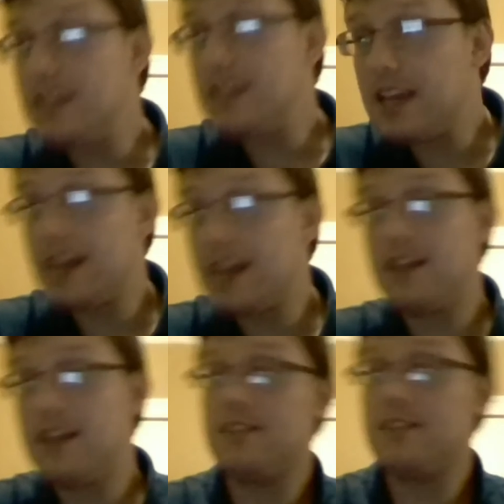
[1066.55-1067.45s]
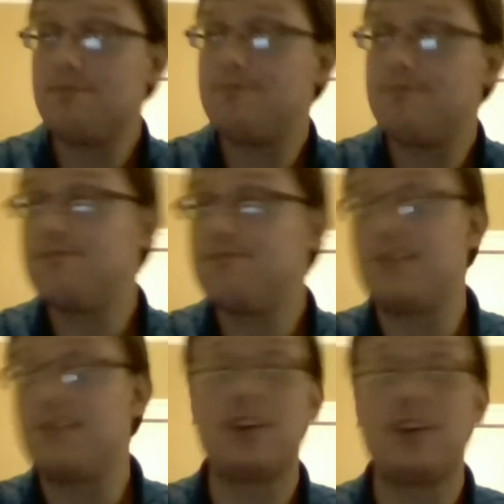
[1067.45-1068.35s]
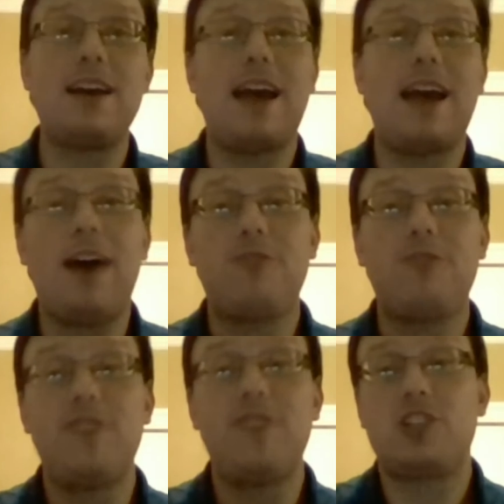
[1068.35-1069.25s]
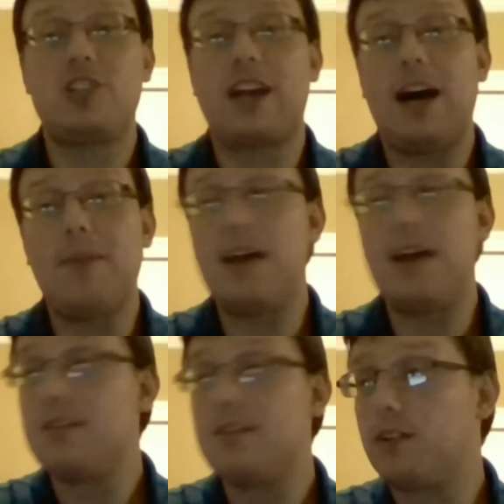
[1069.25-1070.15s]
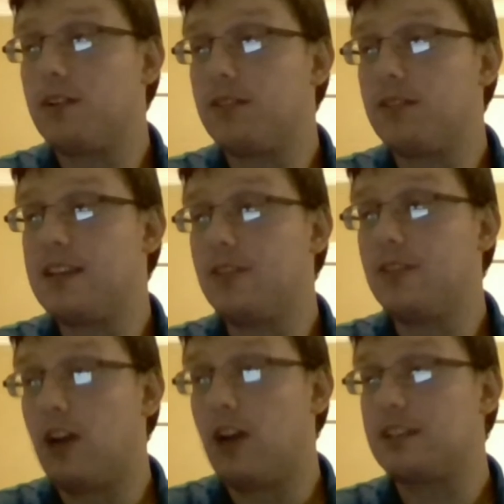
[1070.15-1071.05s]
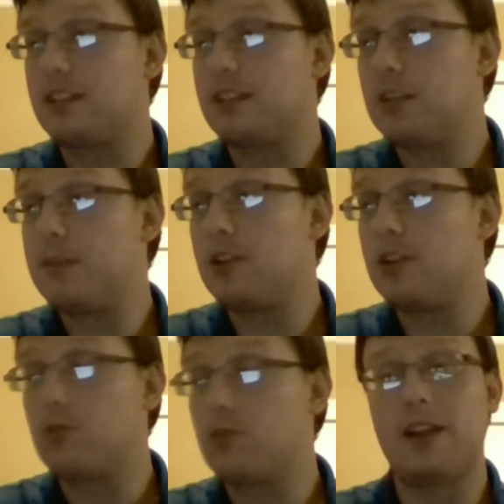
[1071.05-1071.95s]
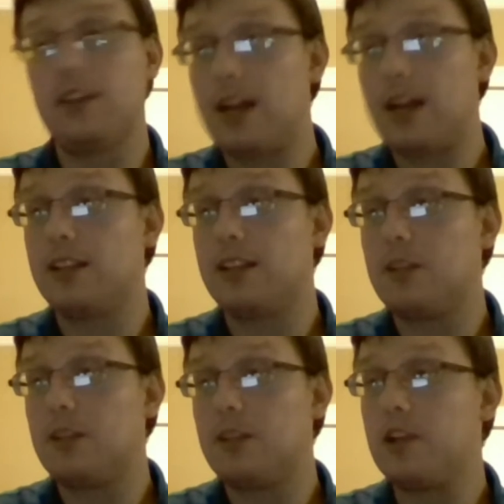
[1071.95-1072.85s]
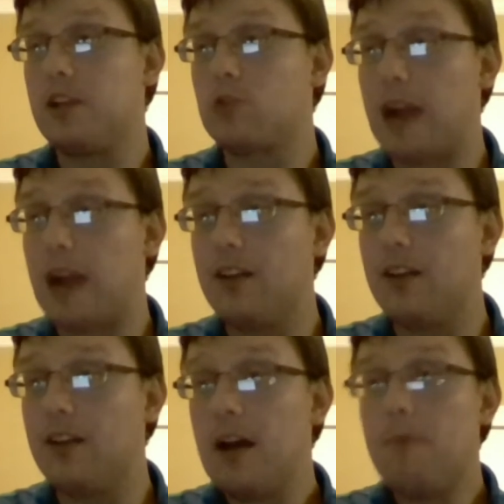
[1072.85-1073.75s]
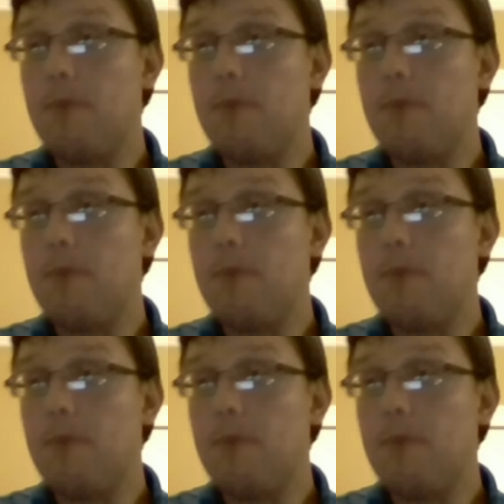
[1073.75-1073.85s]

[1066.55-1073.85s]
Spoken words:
Yeah, there is that outfinished comment where he lost a little bit of ground,